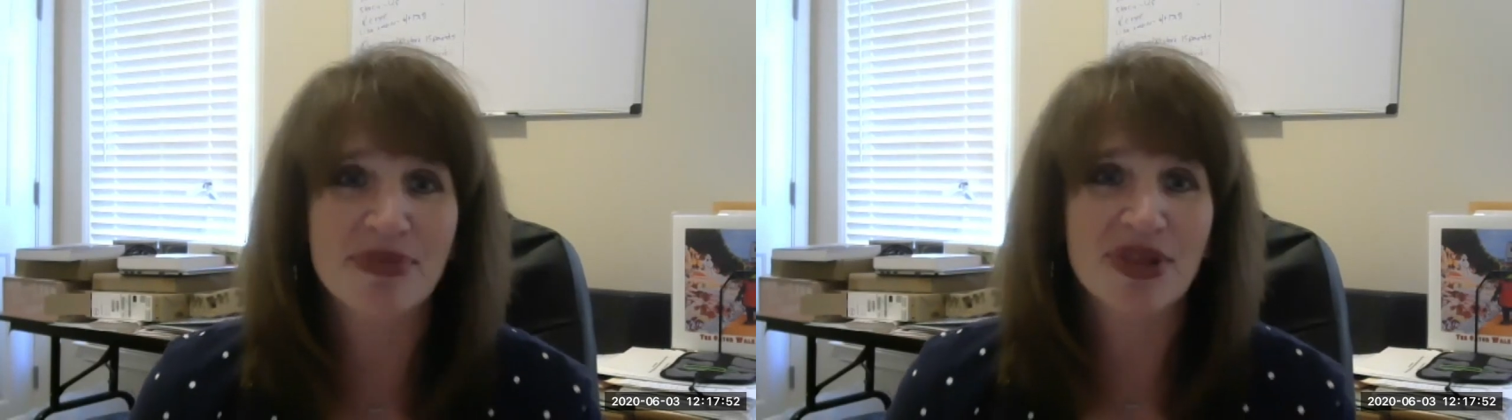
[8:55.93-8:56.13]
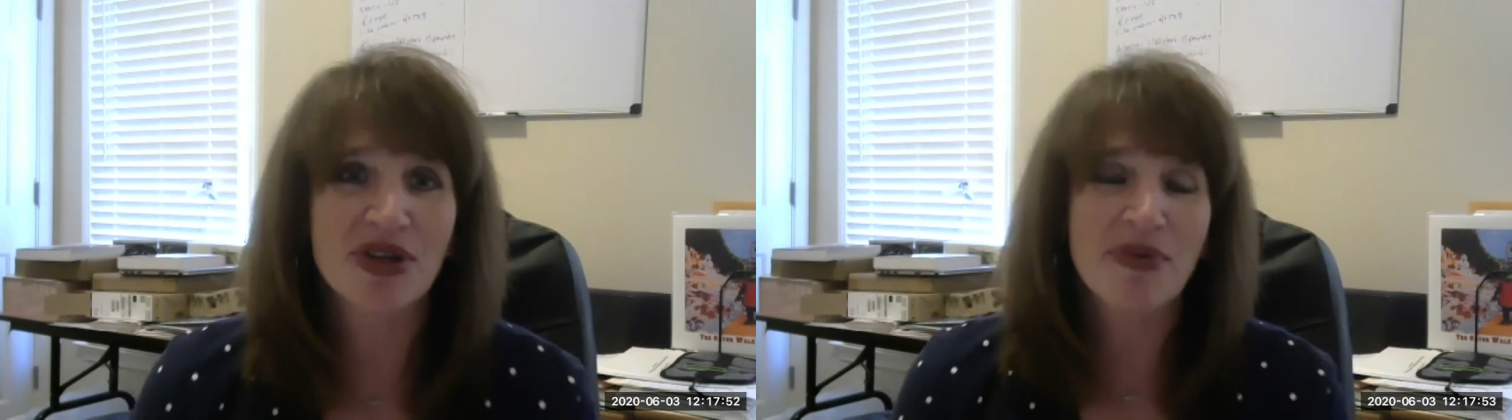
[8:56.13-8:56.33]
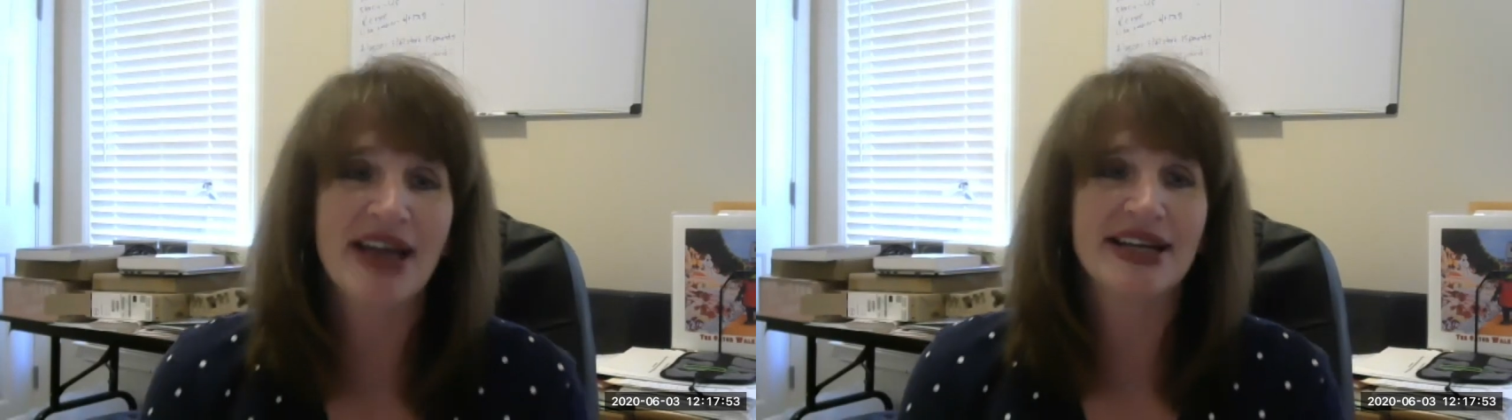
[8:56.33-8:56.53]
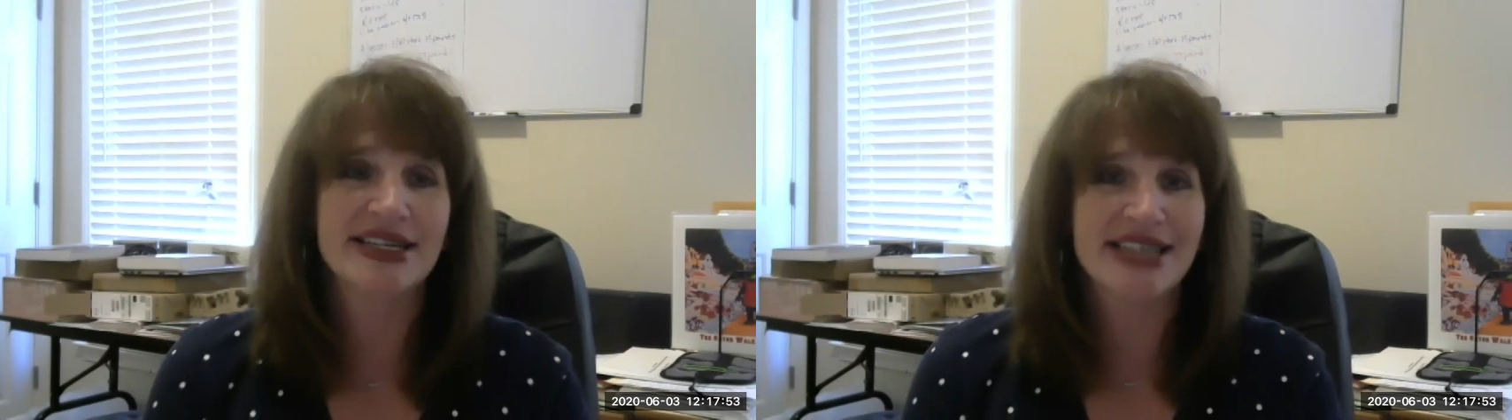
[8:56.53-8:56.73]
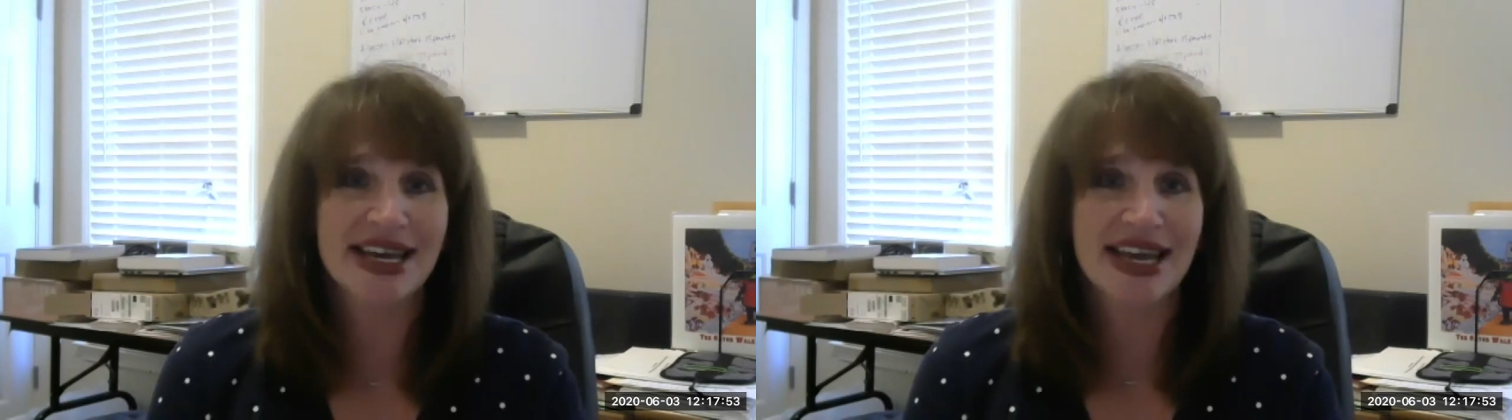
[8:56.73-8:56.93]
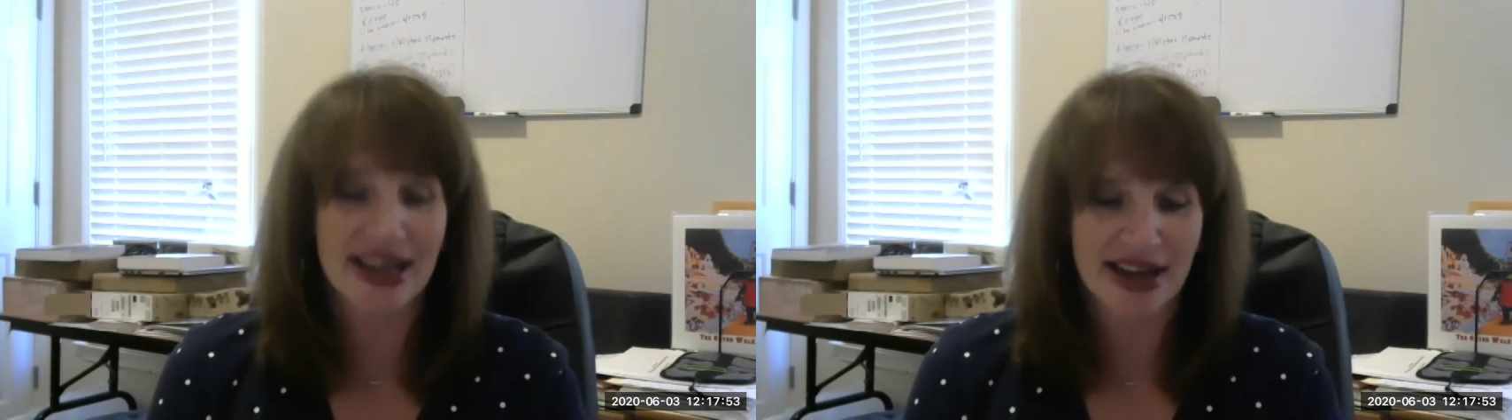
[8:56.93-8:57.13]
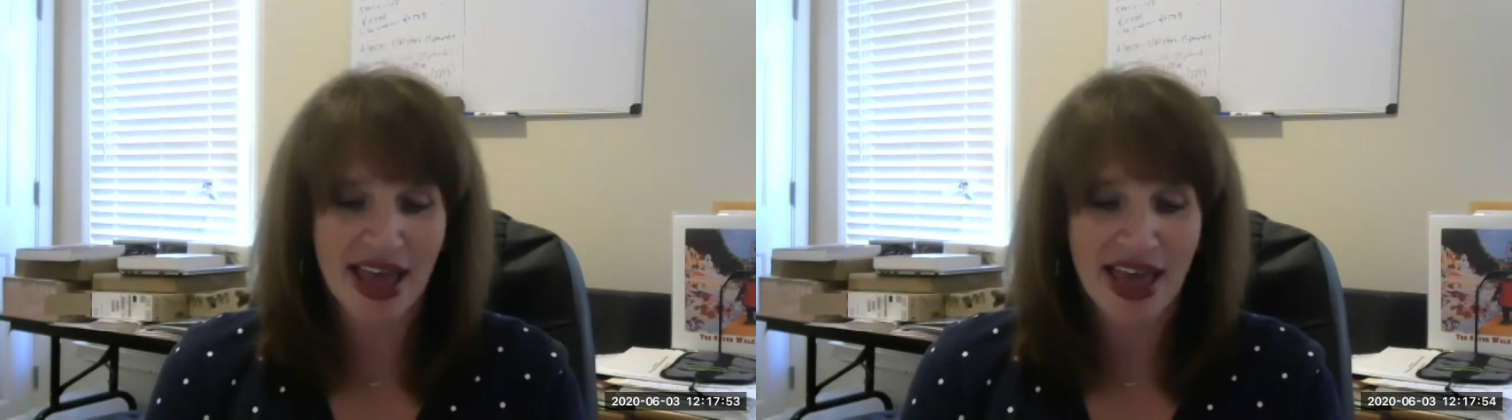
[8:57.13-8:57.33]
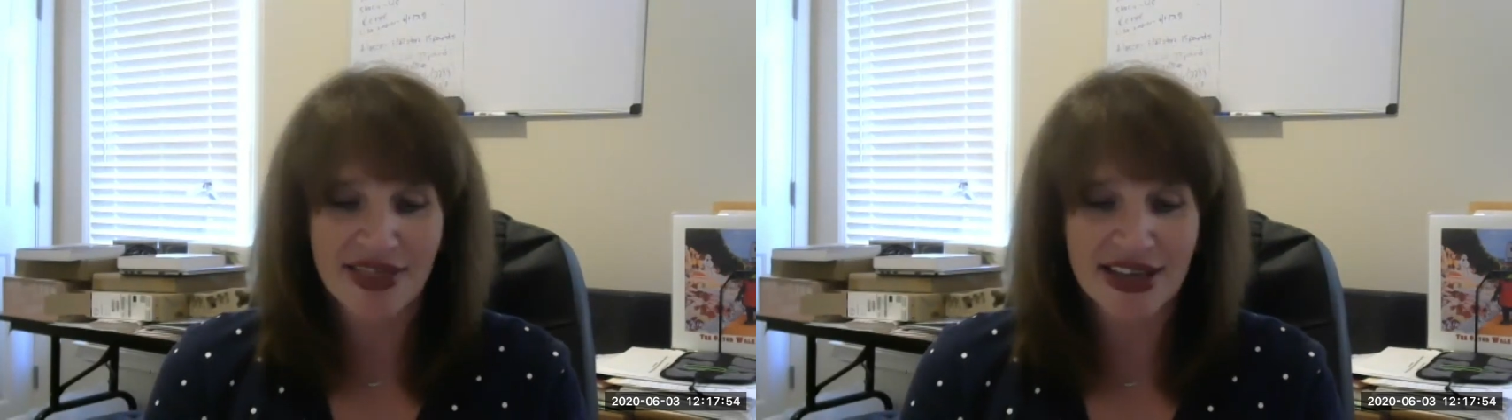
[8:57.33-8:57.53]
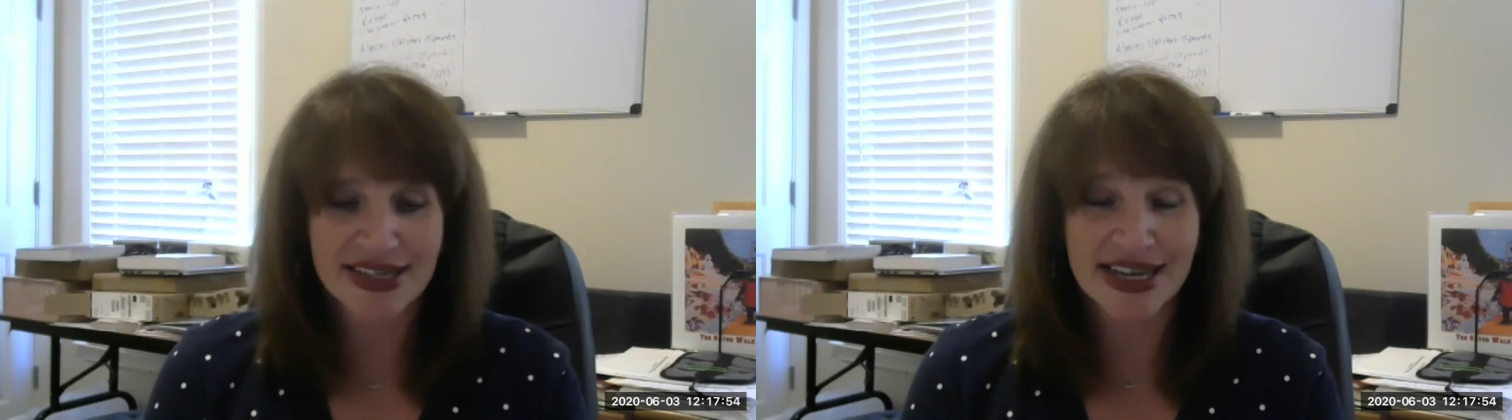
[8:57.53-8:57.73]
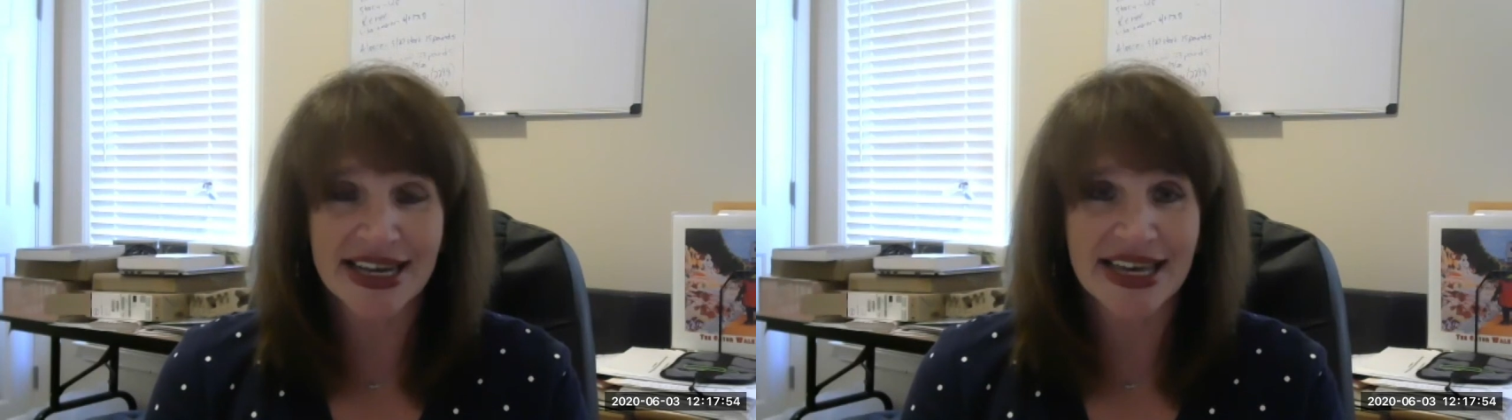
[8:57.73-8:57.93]
But they're buying a ticket that's
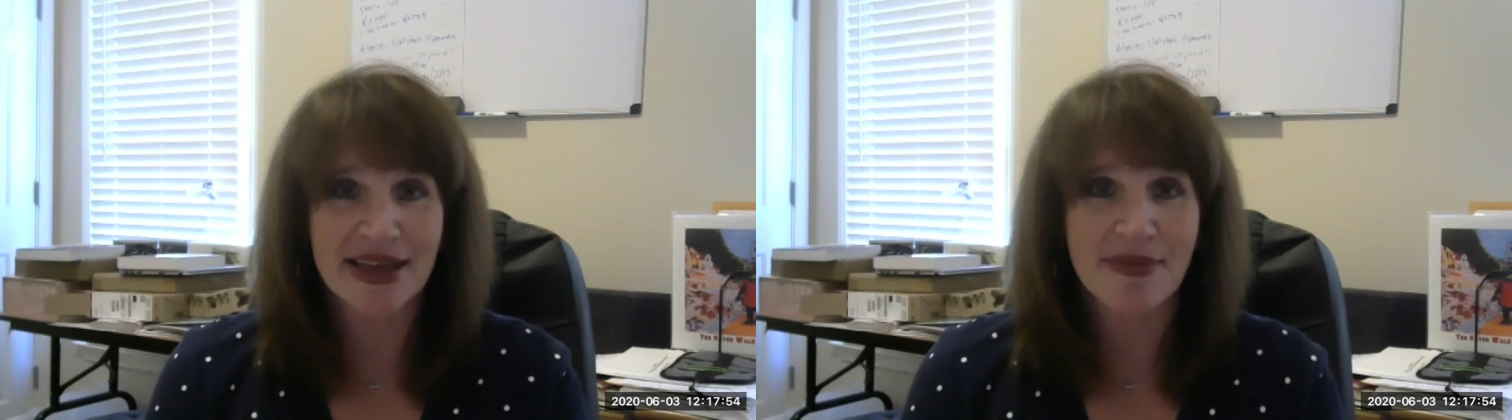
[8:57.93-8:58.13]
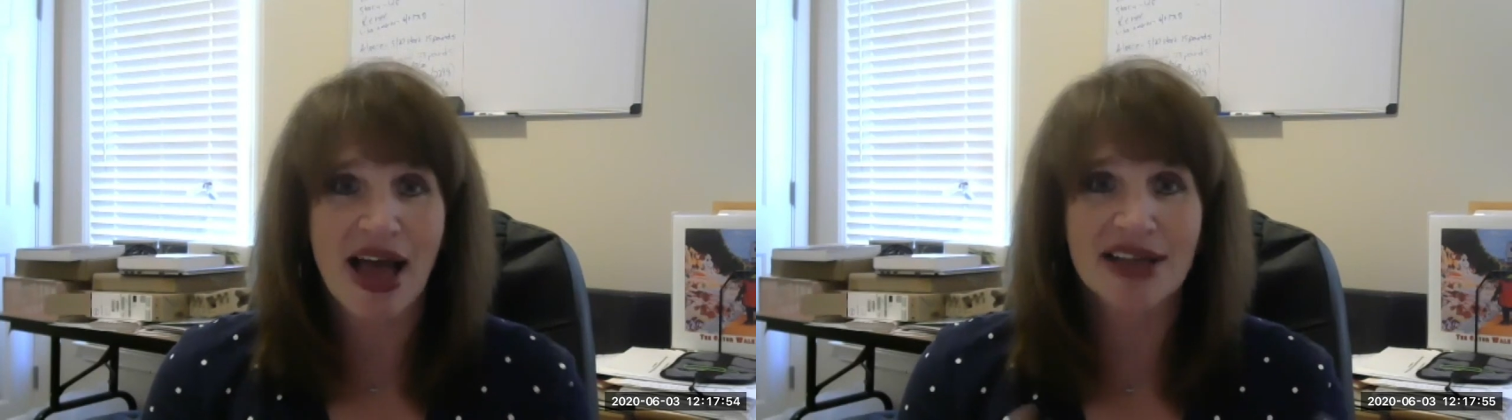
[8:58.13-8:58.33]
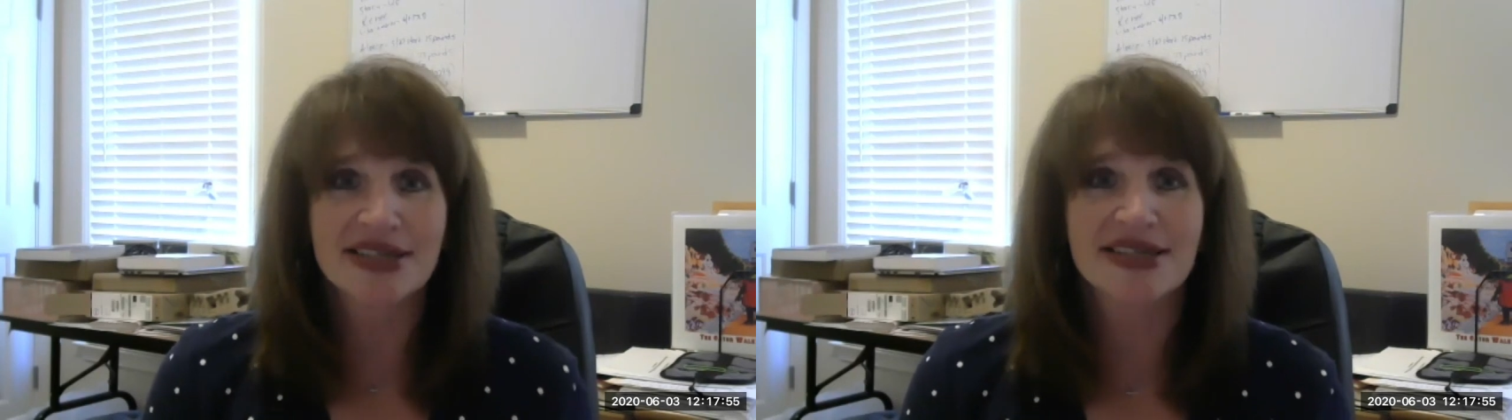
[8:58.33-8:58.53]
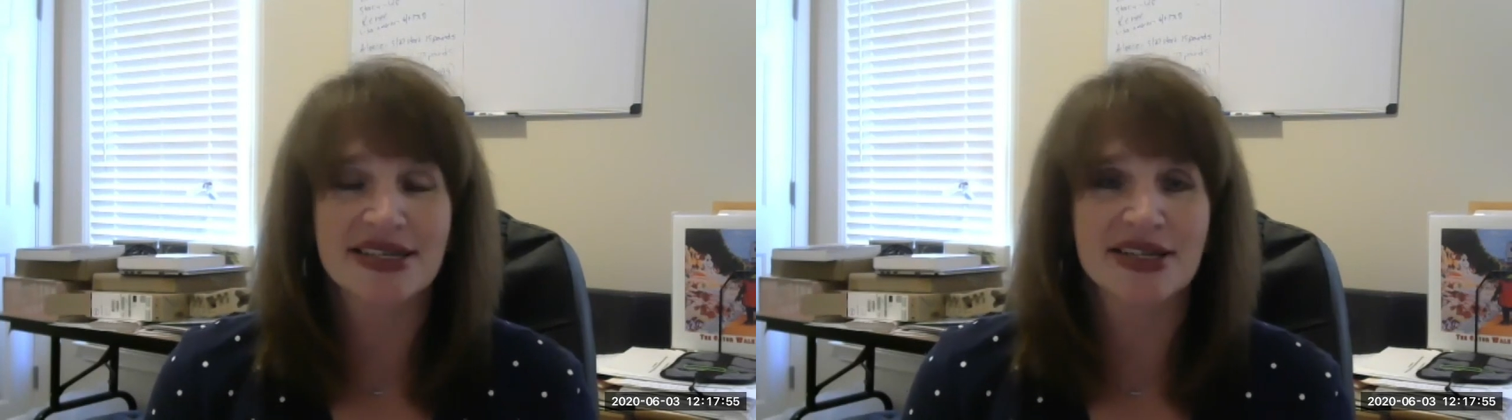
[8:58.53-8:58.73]
going to get them access